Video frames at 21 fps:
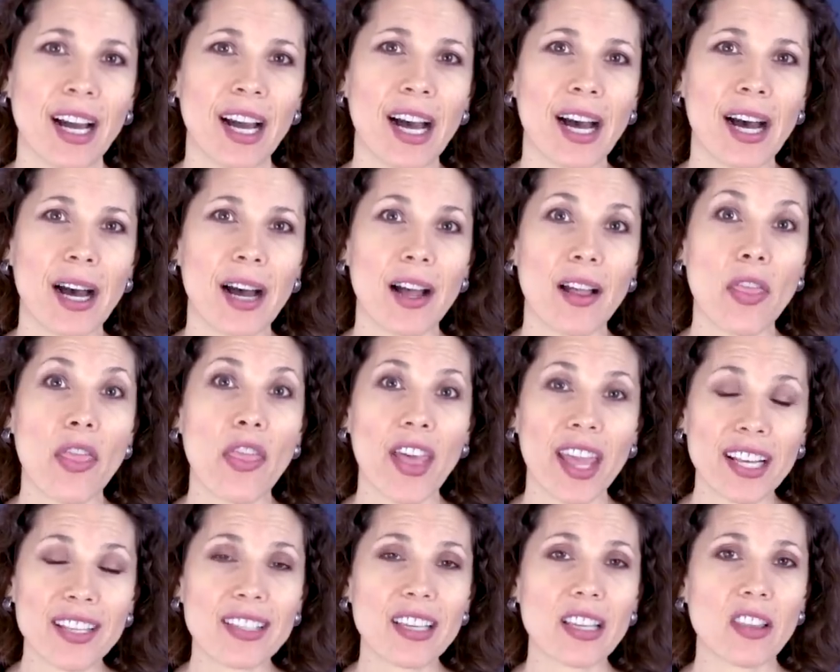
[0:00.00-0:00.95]
uh,
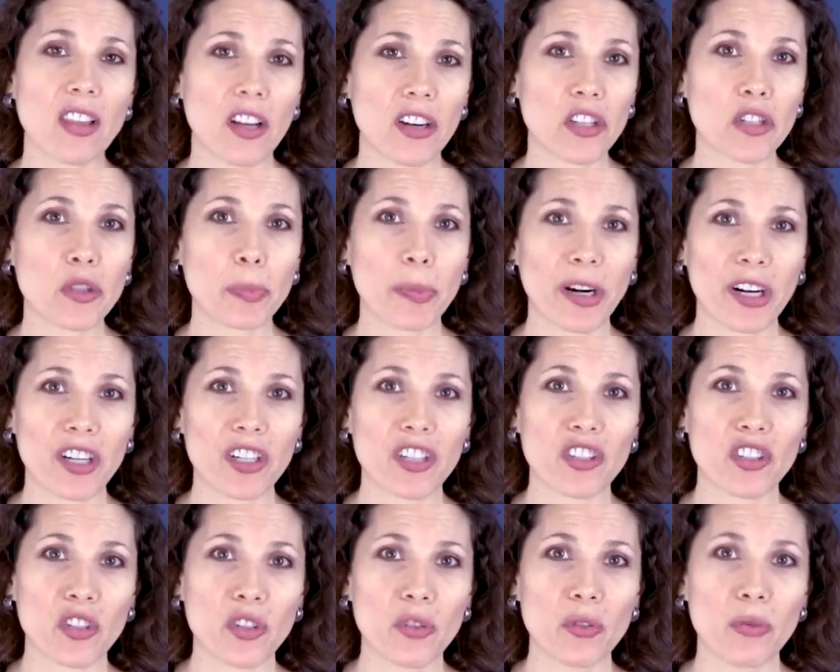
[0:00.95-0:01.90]
thanks in large
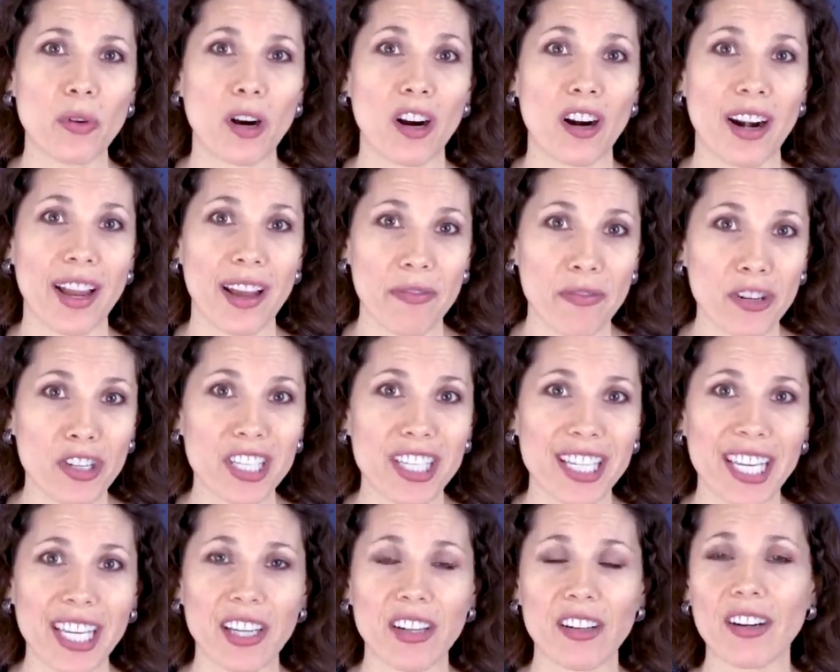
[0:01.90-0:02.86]
part to our efforts
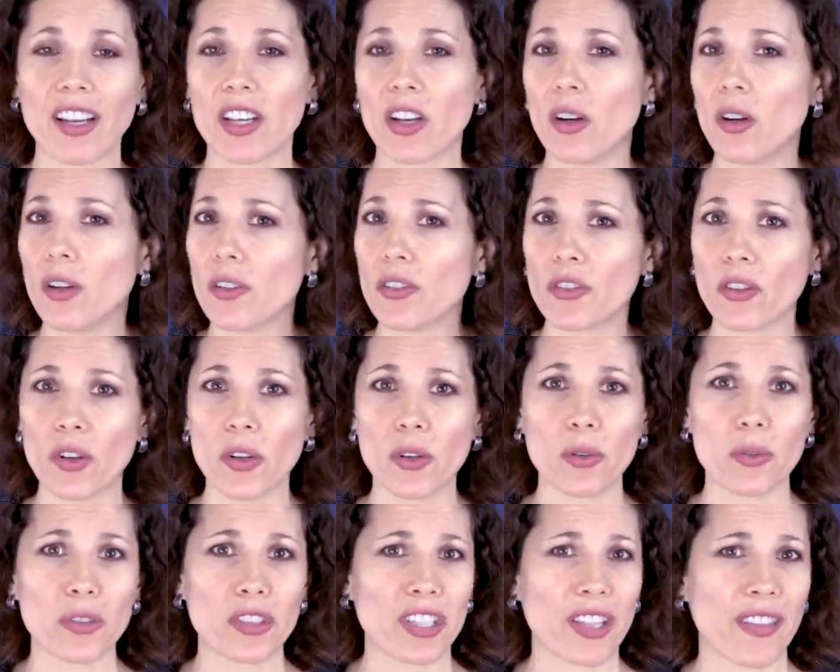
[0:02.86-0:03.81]
here and
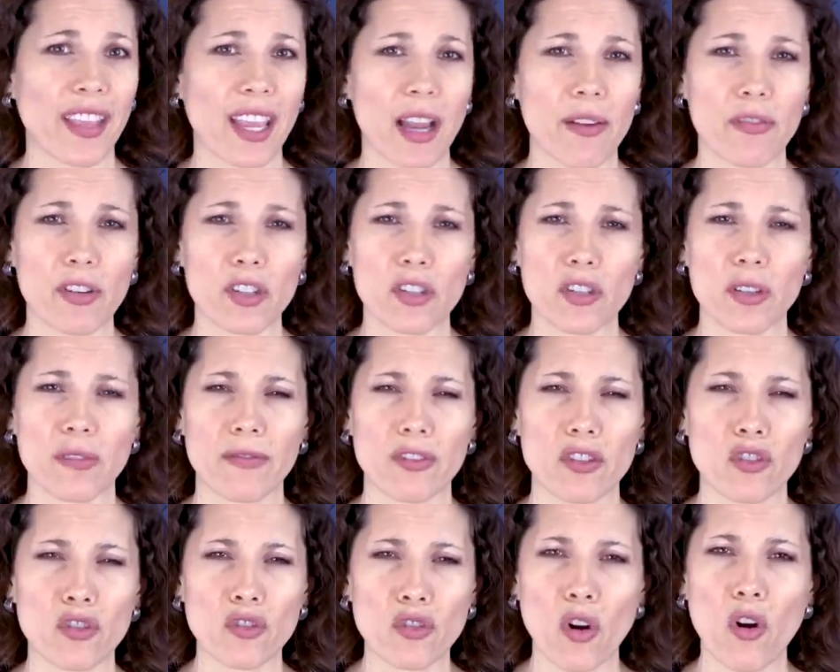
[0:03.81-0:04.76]
also to the efforts of
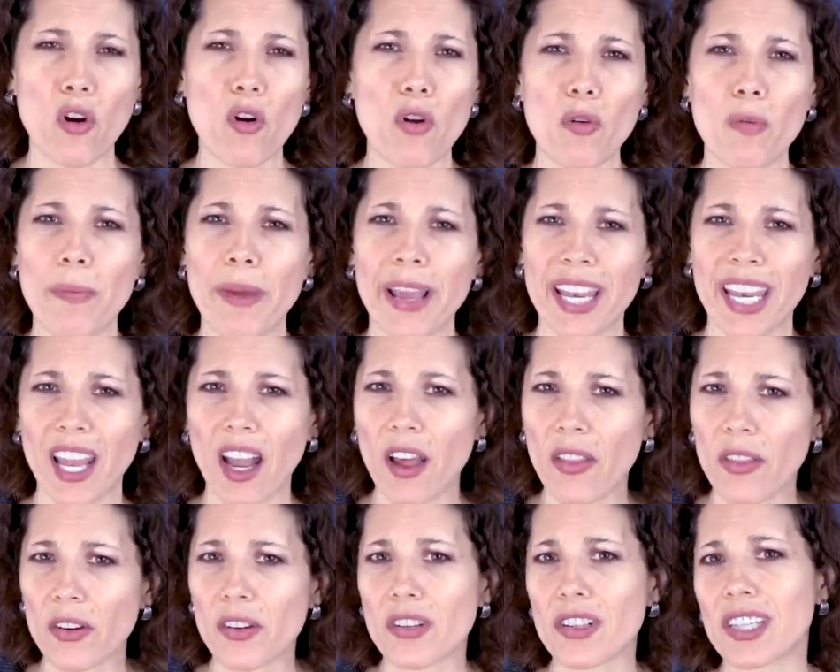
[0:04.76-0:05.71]
so many
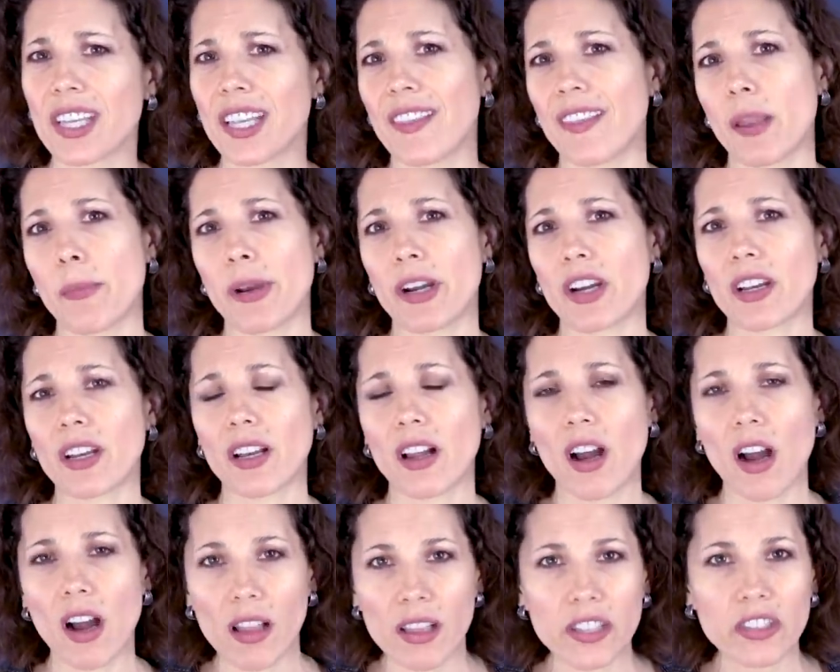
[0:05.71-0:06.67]
others in the American
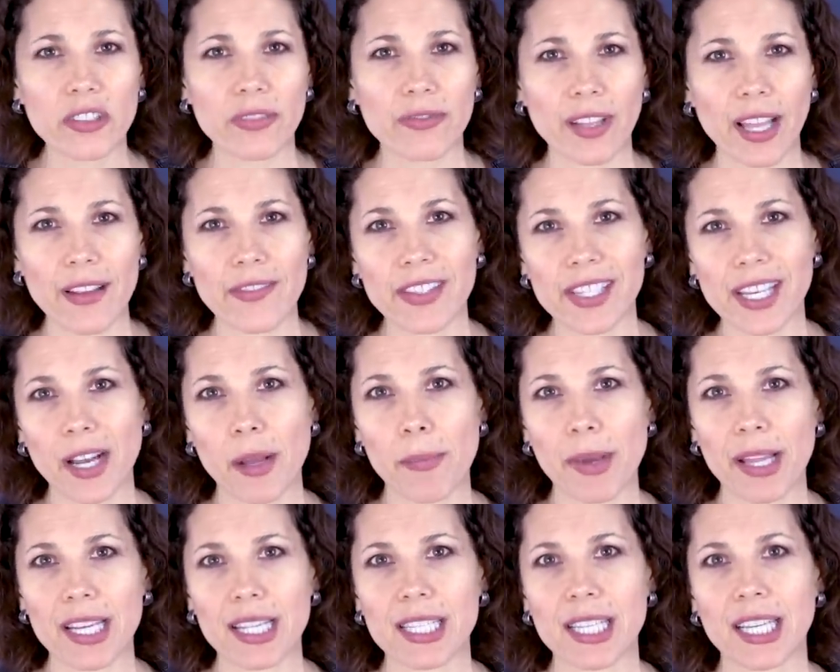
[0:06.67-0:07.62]
College of Lifestyle
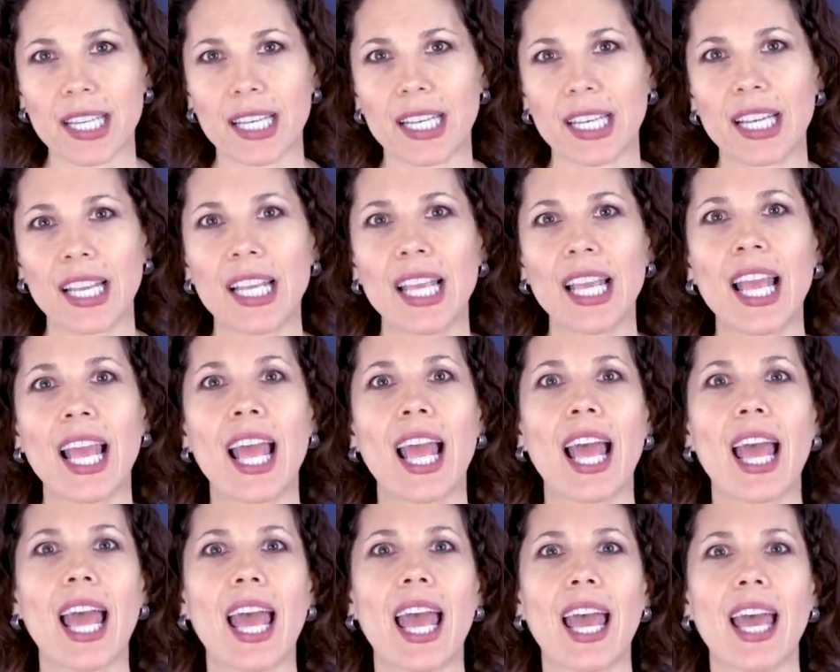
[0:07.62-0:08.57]
Medicine
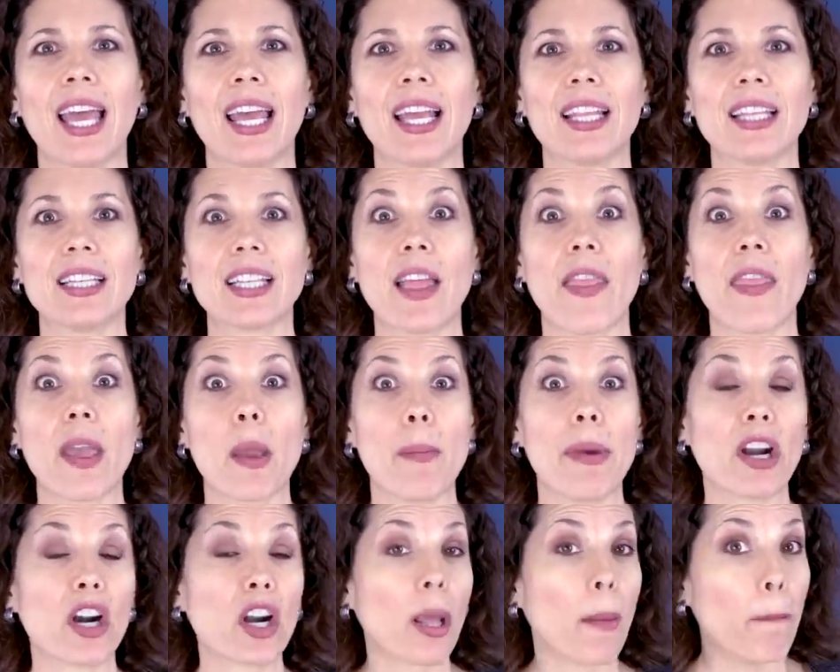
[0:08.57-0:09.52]
and the
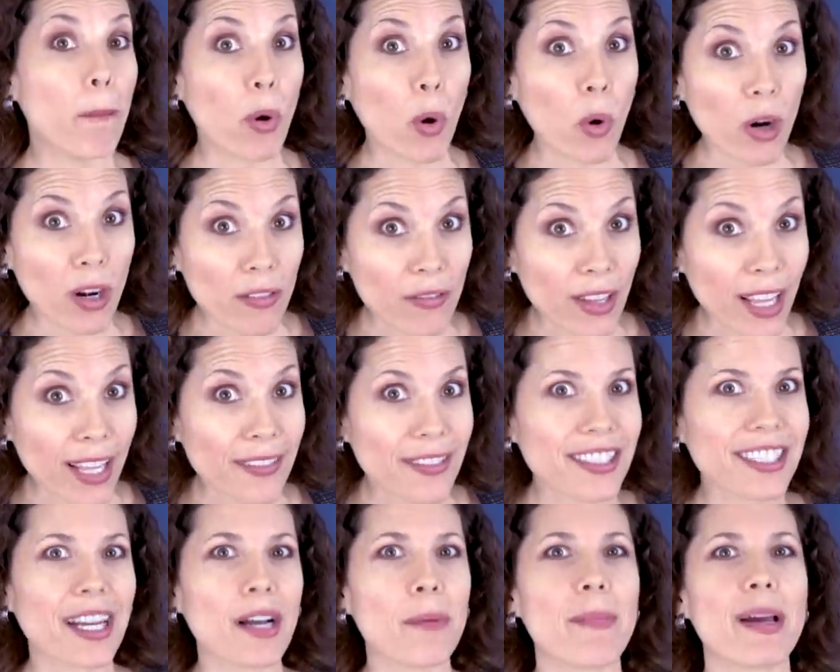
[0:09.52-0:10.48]
American Board of
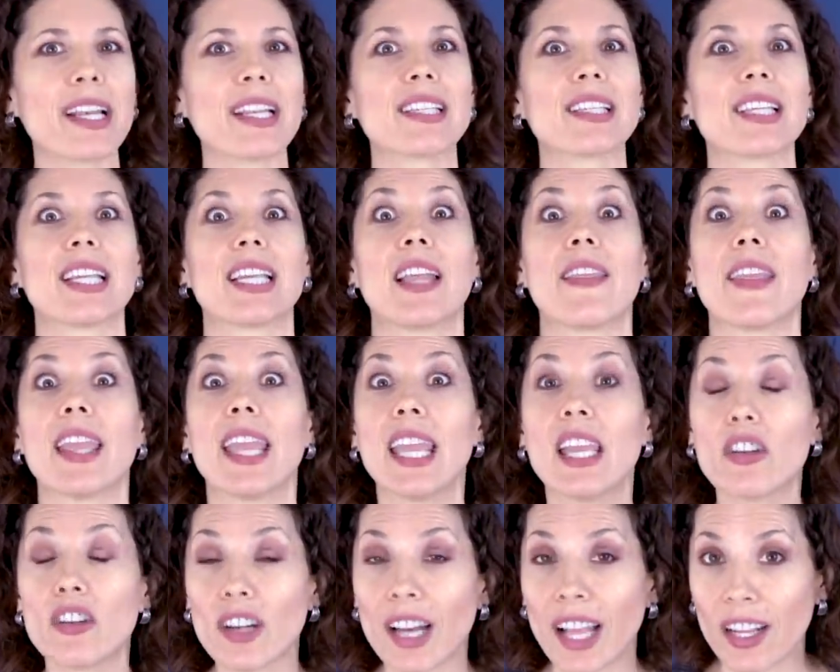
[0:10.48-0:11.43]
Lifestyle Medicine and the
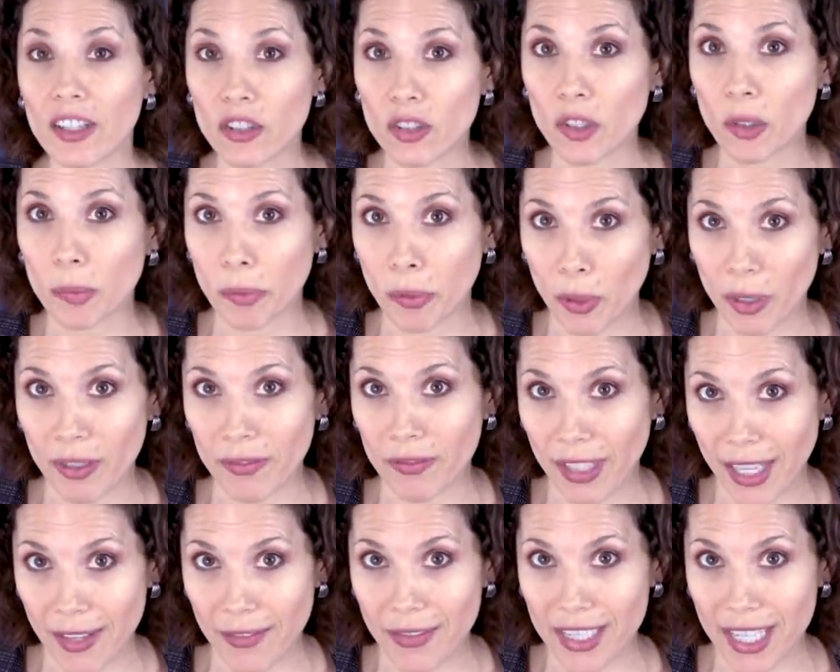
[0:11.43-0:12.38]
International Board of
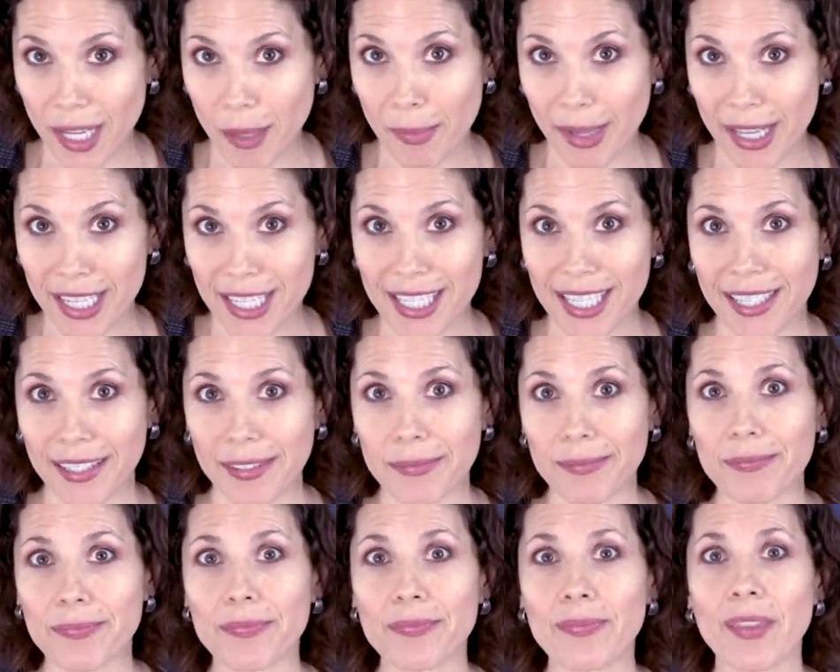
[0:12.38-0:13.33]
Lifestyle
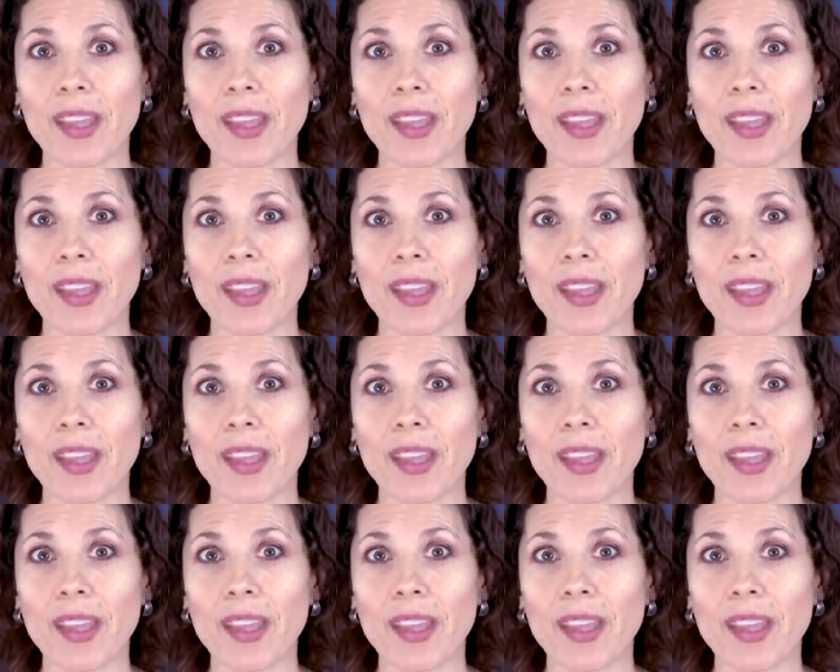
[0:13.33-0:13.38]
Medicine.